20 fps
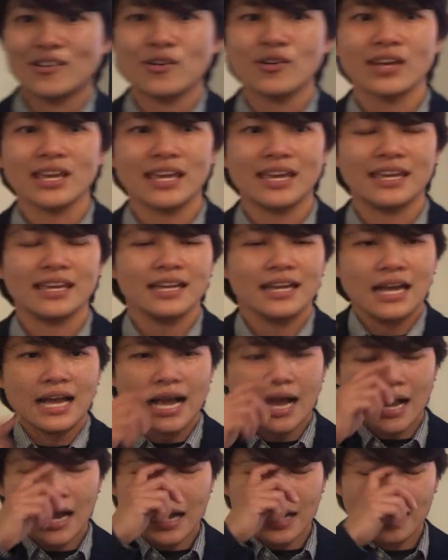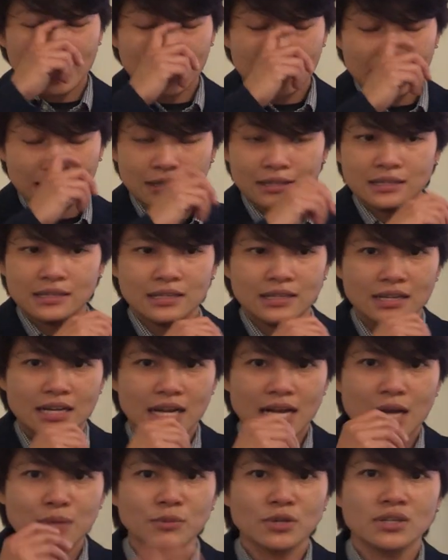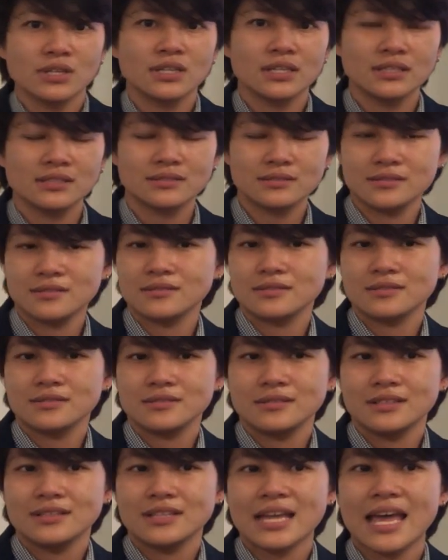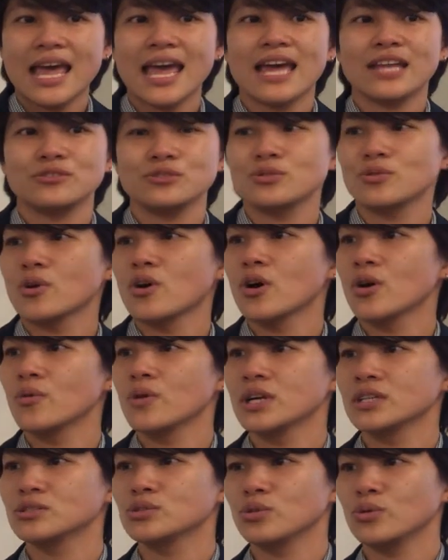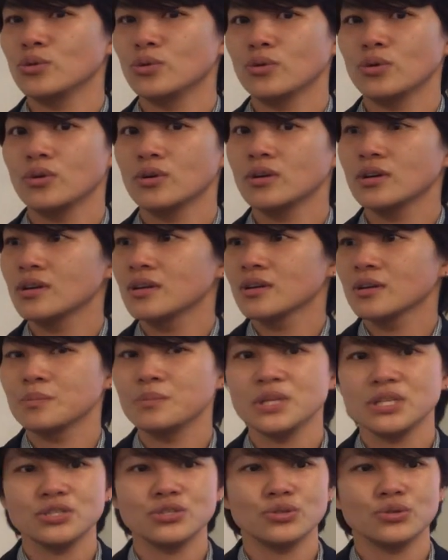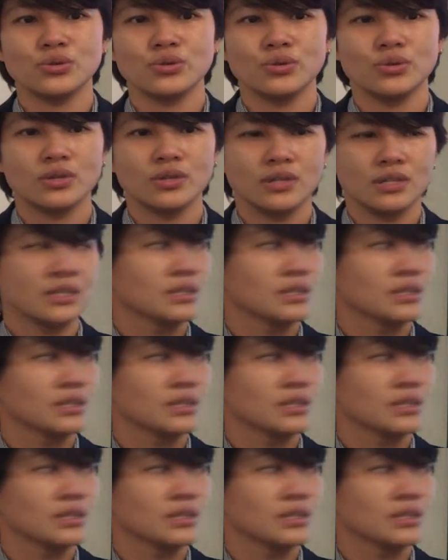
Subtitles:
okay, I'm gonna hand you over to Biju.